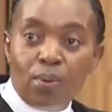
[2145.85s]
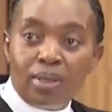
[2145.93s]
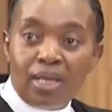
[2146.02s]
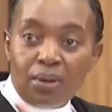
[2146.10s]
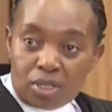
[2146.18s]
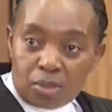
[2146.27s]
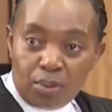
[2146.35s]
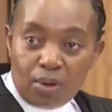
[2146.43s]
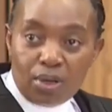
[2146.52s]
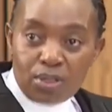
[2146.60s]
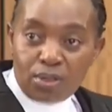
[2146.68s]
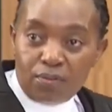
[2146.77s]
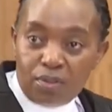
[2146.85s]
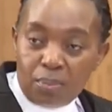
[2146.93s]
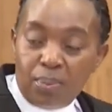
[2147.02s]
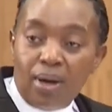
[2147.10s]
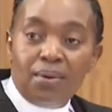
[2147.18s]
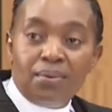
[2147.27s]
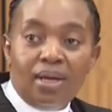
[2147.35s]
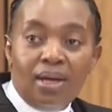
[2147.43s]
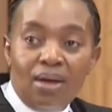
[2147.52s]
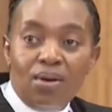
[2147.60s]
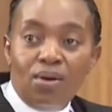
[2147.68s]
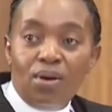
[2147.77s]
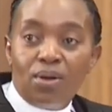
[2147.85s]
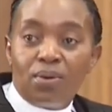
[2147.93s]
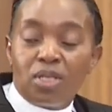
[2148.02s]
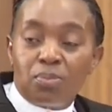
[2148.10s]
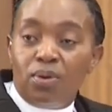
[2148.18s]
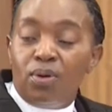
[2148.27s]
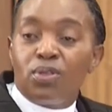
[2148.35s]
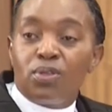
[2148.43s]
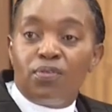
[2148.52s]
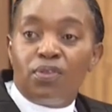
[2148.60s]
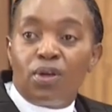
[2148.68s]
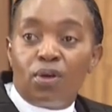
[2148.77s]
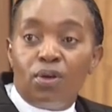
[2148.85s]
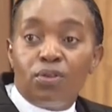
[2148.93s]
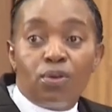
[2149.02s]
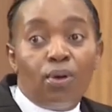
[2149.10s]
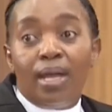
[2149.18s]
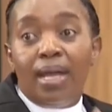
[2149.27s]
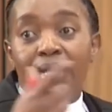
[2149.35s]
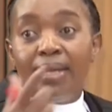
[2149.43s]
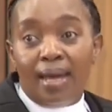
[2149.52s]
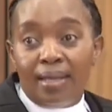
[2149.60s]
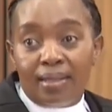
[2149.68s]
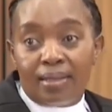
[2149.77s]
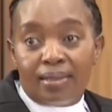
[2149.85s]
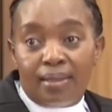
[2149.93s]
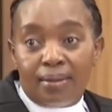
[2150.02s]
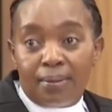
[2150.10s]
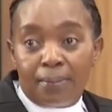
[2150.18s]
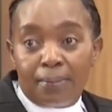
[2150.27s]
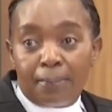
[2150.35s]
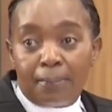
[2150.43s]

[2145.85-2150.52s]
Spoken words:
whether it was because of the powder or it was because of the cloth or any other thing?